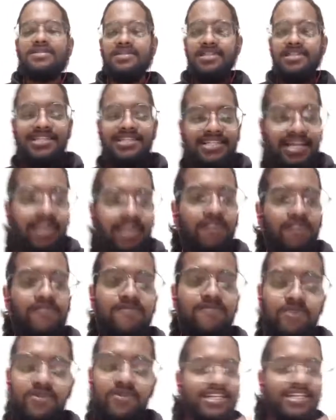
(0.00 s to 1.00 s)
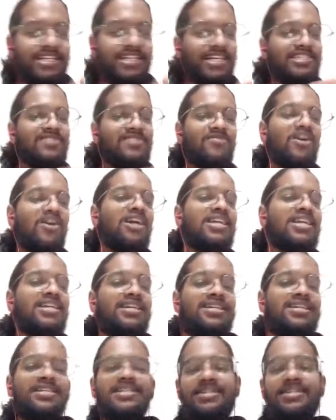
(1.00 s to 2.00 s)
these kind of music doesn't work
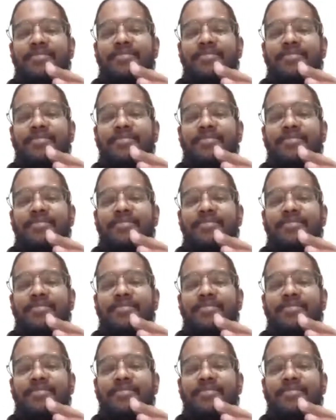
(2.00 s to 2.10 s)
here.